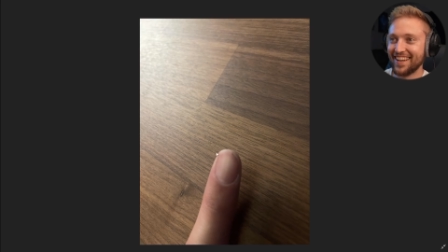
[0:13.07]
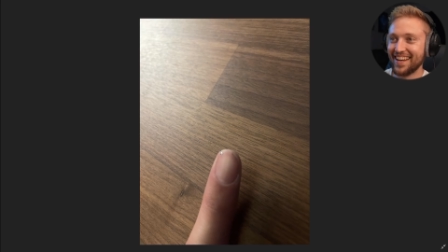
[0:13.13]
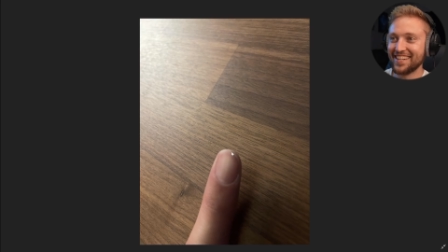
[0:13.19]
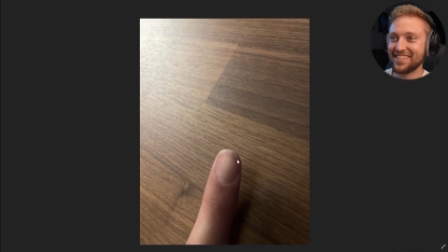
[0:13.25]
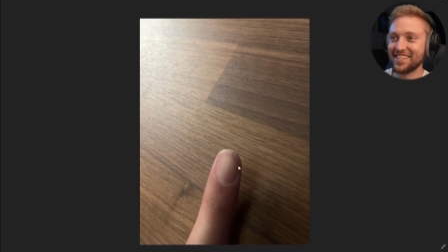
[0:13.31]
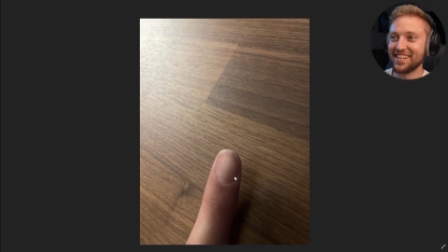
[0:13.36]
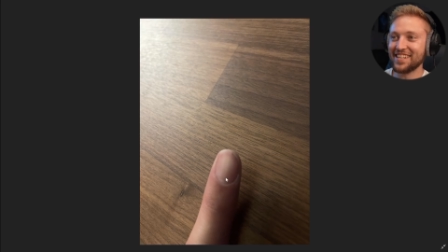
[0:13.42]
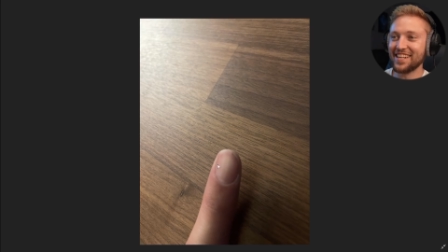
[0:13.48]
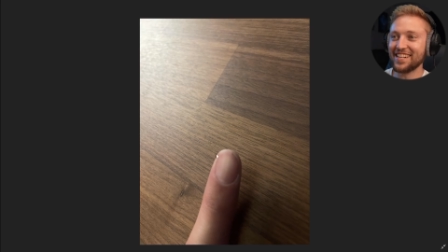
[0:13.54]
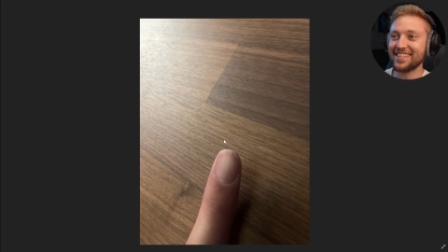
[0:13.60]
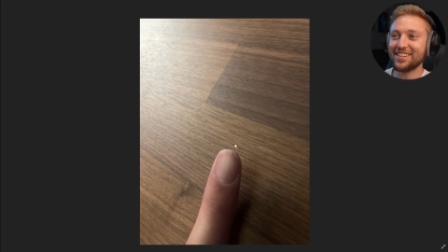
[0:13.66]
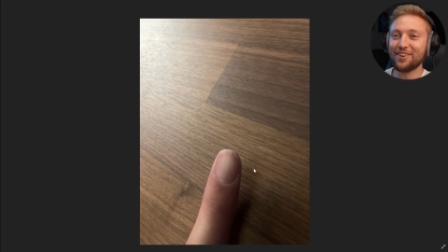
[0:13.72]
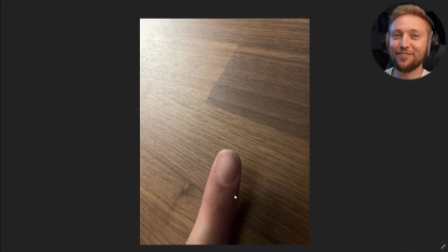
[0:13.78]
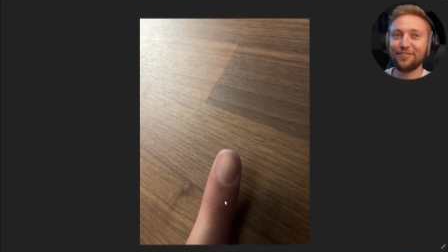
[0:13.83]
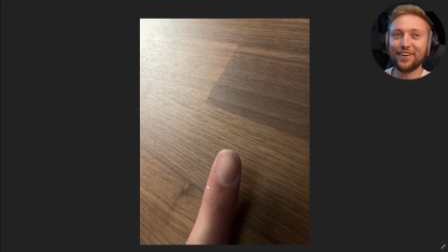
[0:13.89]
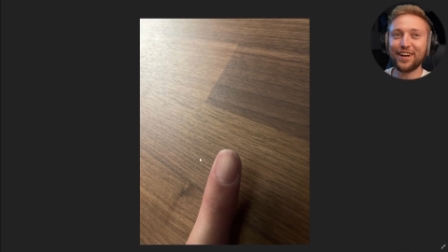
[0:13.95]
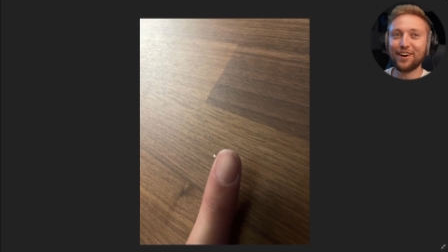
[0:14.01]
It's
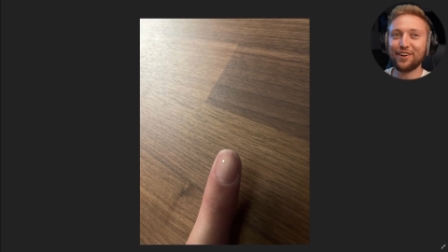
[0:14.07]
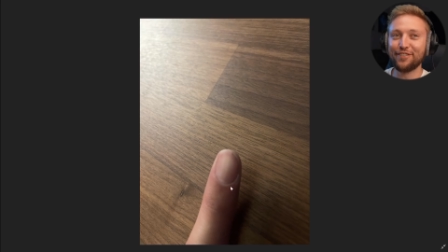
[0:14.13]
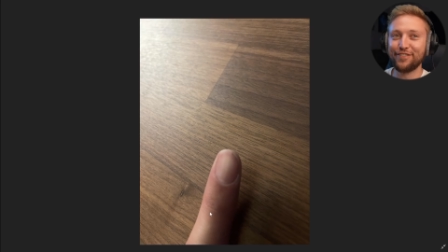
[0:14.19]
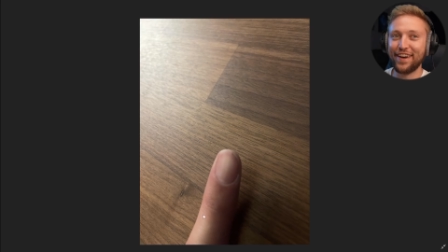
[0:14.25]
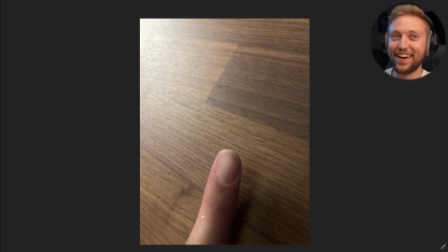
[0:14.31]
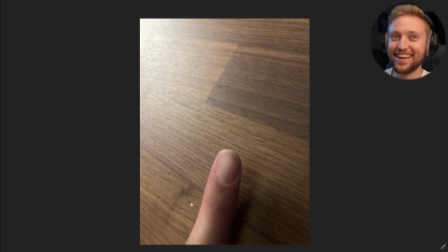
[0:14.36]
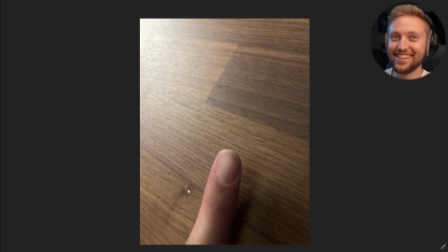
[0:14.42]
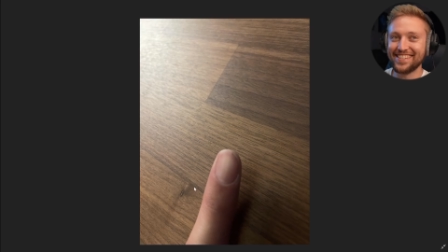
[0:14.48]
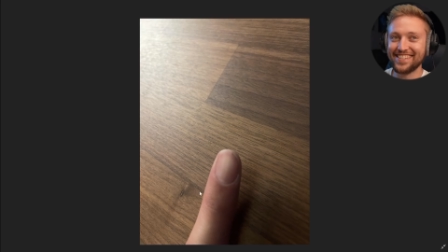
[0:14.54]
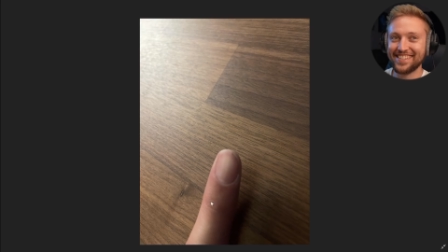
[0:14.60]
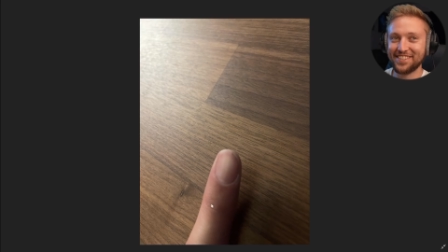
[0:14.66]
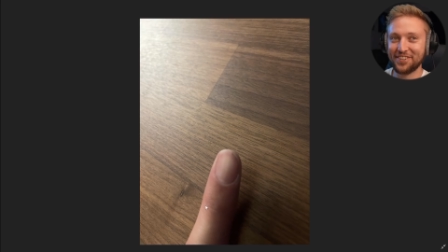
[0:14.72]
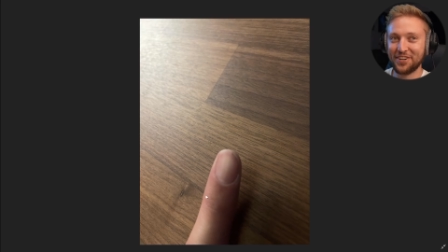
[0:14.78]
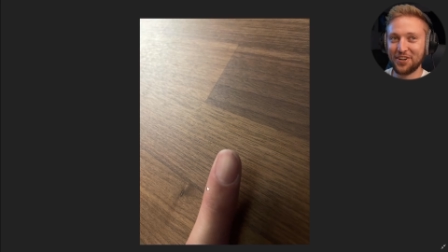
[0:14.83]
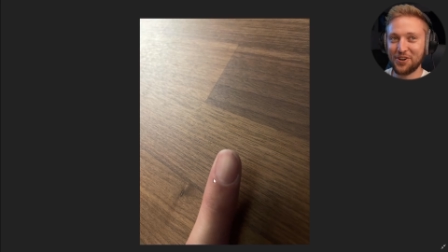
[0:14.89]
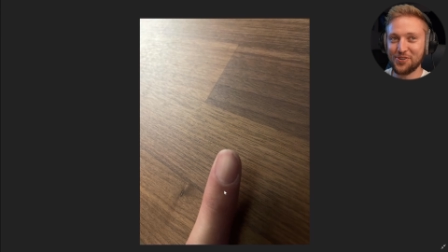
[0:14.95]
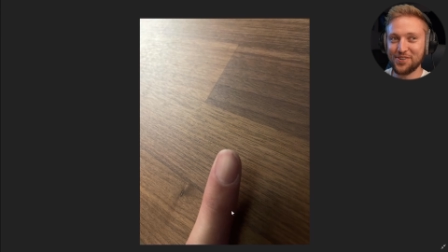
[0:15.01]
your finger face,
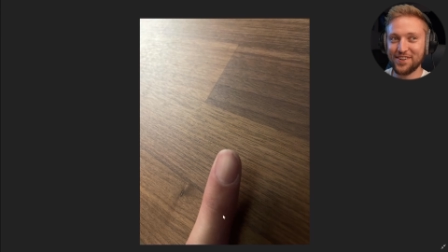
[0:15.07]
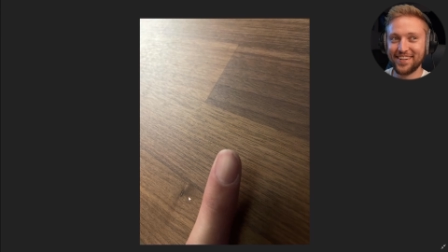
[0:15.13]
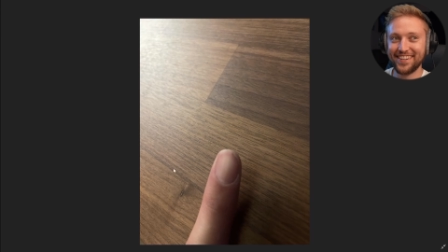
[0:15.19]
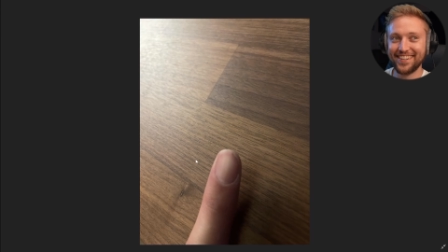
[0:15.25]
you know?